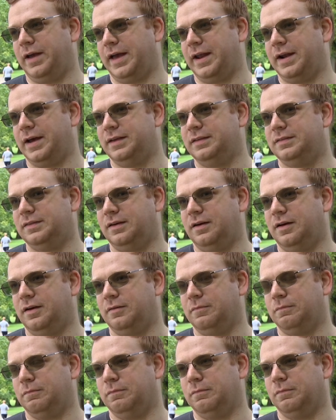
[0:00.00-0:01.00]
and I
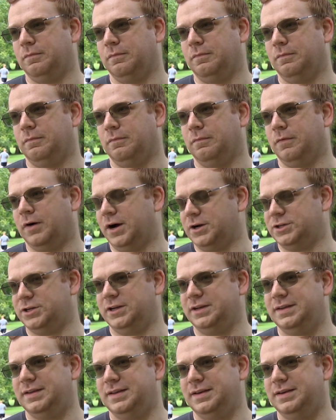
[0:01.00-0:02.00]
saw
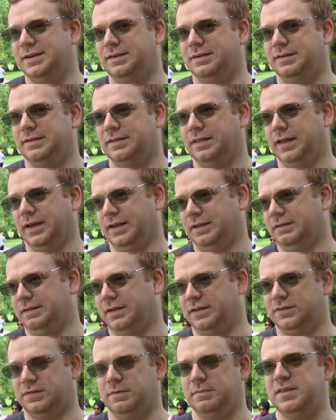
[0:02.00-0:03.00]
Washington, like
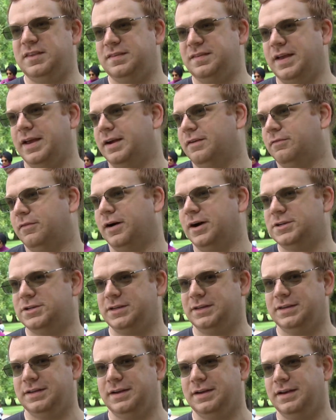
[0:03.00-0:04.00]
it's from the state of
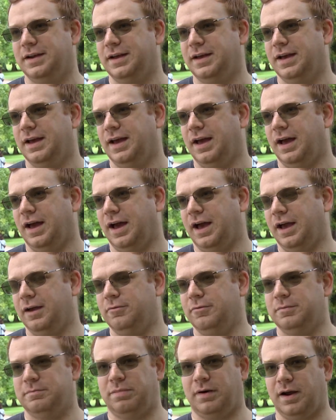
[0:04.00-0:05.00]
Washington, I
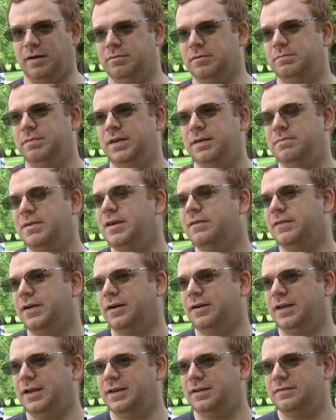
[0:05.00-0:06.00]
would probably be
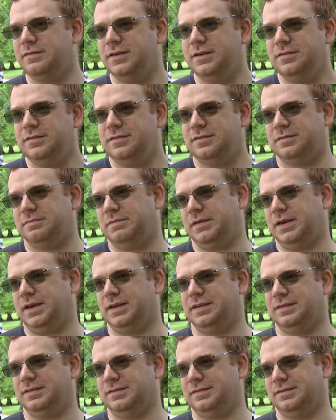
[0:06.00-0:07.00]
very confused
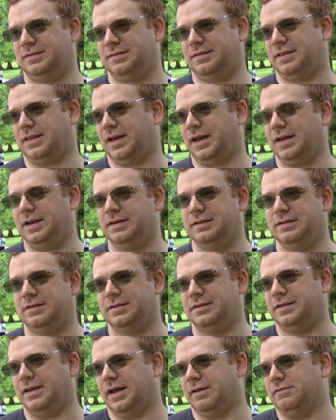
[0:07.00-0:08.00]
because I
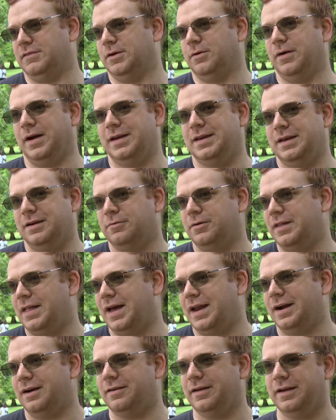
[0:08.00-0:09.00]
have no idea where
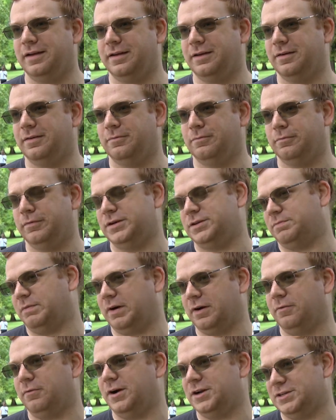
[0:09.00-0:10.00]
that area goes. which
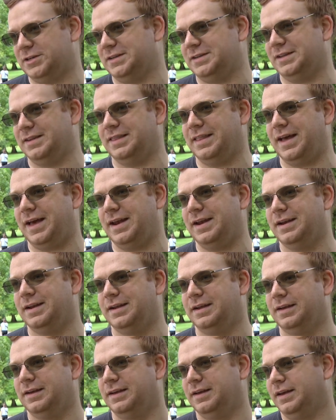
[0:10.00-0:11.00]
part of Washington that
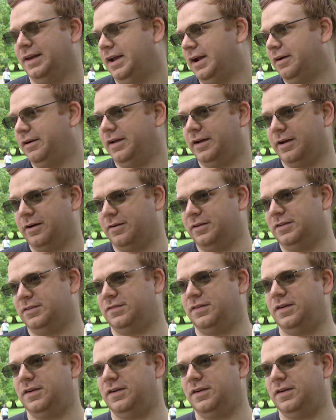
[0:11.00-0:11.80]
area code is